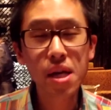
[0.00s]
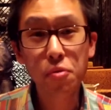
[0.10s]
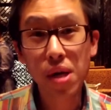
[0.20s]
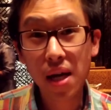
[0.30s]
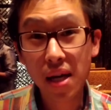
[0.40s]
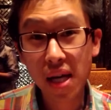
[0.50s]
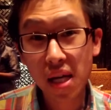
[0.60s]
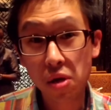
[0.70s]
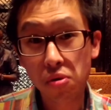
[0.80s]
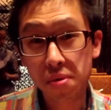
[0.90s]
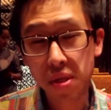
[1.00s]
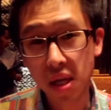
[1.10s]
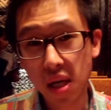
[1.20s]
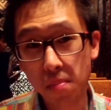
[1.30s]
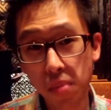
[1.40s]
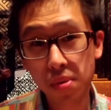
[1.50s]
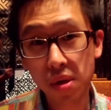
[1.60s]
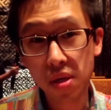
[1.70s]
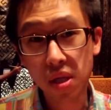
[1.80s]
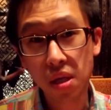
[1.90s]
we are getting one of the um,
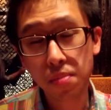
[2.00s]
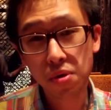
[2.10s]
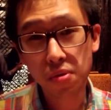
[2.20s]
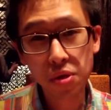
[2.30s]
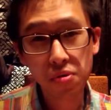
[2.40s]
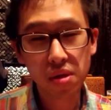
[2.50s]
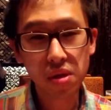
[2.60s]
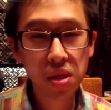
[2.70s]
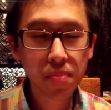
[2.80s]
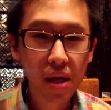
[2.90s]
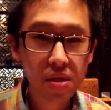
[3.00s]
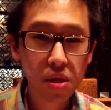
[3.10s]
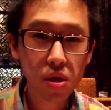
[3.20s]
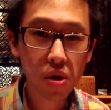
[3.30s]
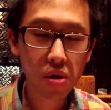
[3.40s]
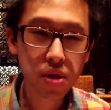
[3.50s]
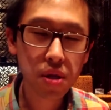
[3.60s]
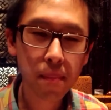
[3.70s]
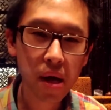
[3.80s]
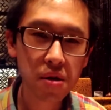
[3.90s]
popular Singapore restaurants. This place is called
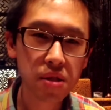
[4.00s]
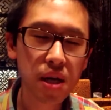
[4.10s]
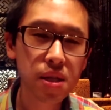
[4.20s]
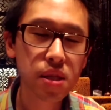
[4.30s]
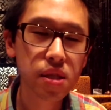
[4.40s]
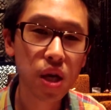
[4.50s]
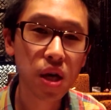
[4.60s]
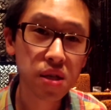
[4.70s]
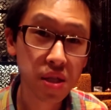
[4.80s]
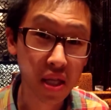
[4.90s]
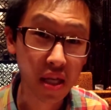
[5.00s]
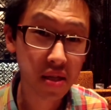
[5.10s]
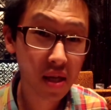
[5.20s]
Paradise Dynasty.